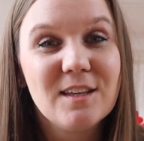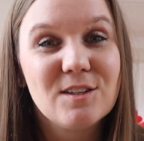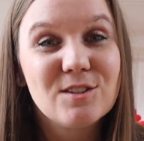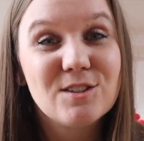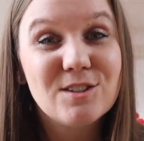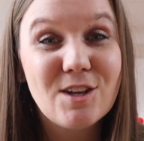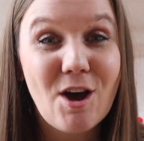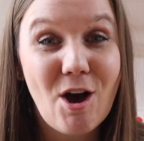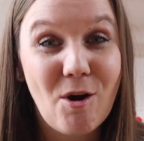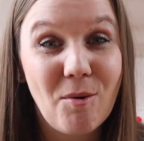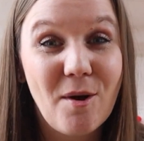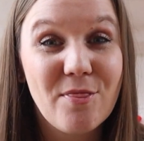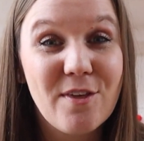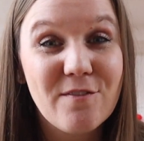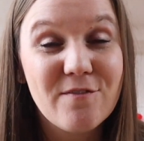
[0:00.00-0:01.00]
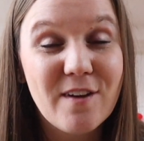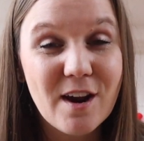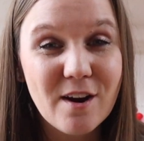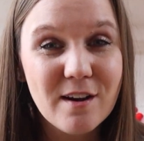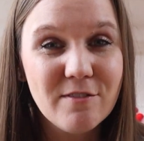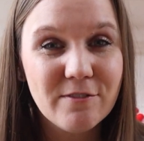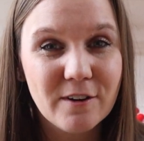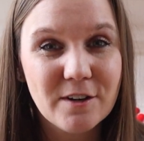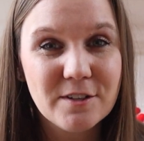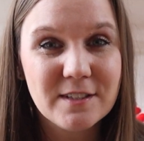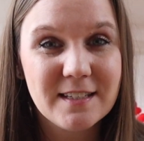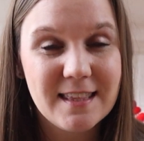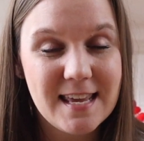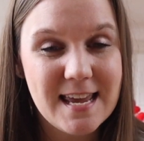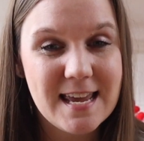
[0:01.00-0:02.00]
So, the very
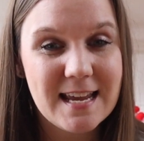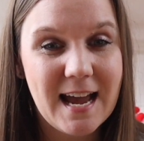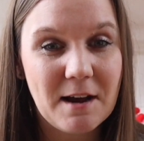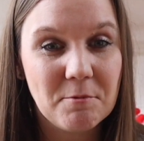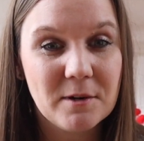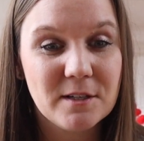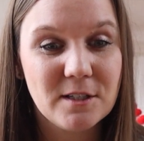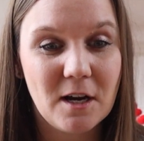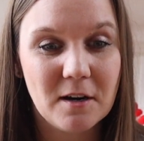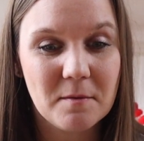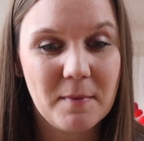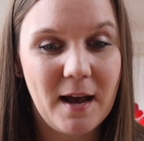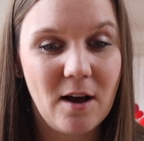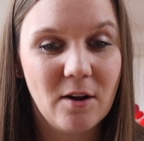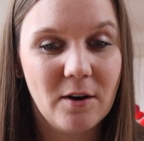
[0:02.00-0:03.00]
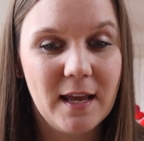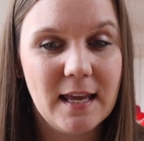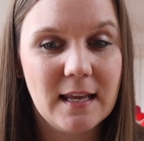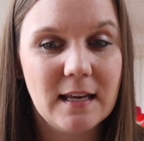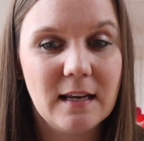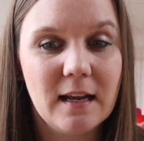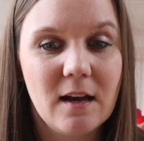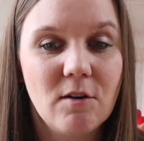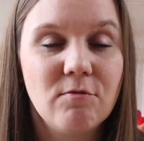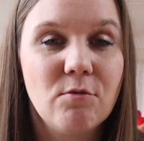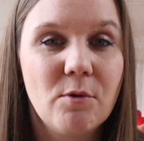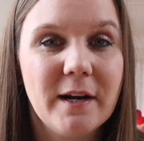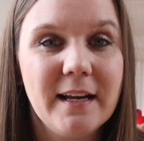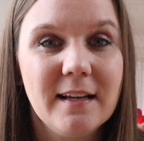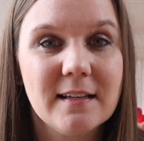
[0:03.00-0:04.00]
first thing I want to talk about in
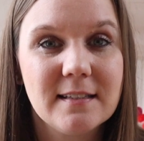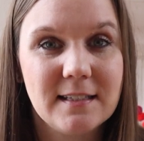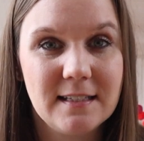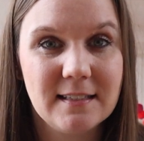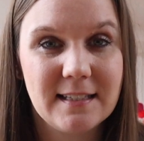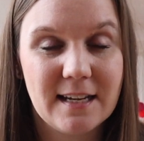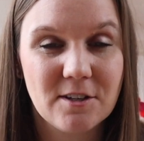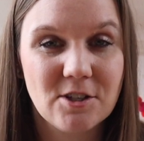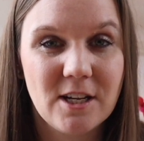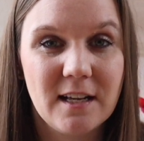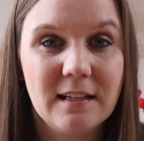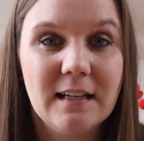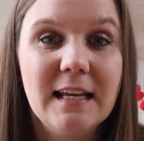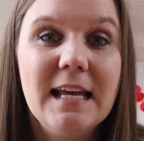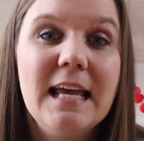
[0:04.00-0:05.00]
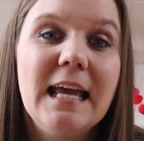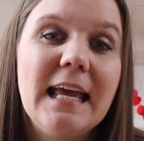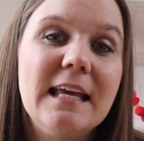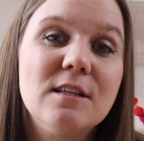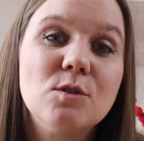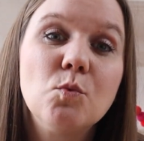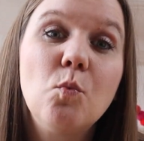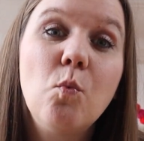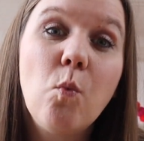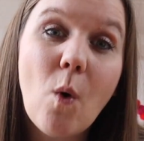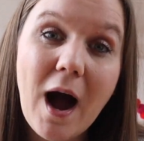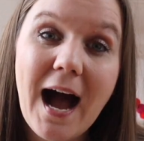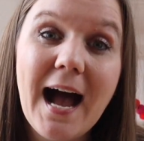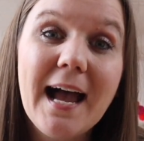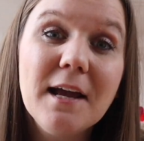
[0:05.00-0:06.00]
avoiding a C-section is
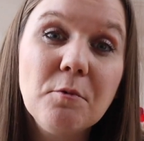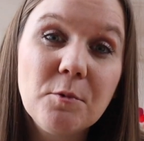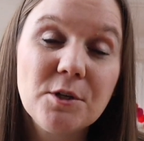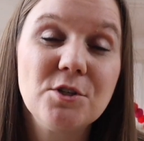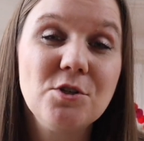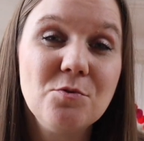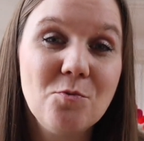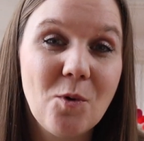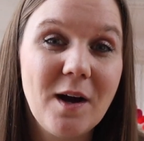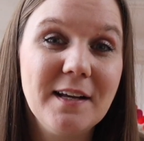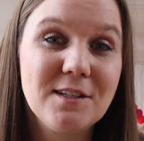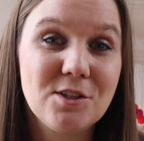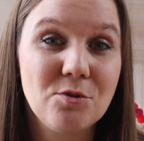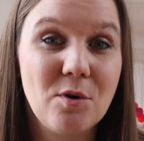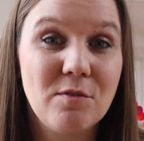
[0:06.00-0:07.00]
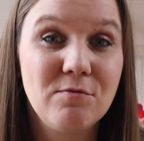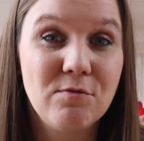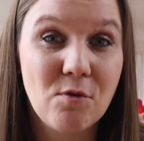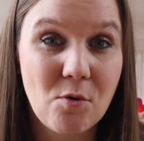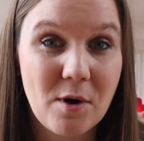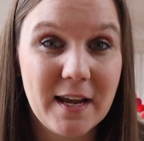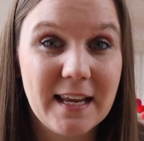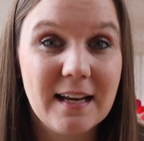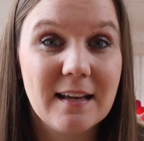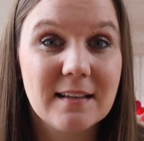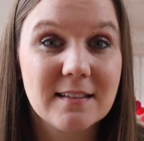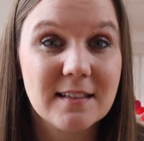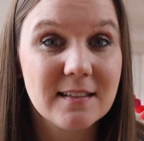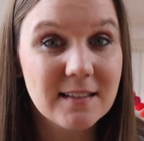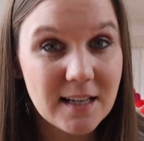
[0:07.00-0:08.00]
why would you want to avoid a
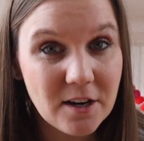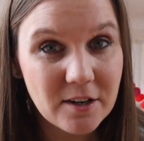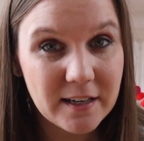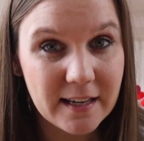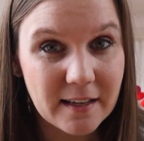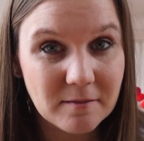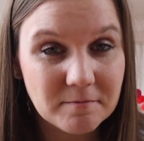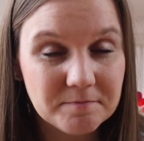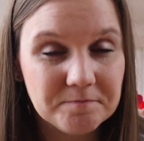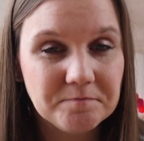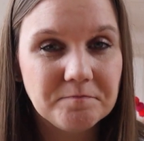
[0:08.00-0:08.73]
cesarean?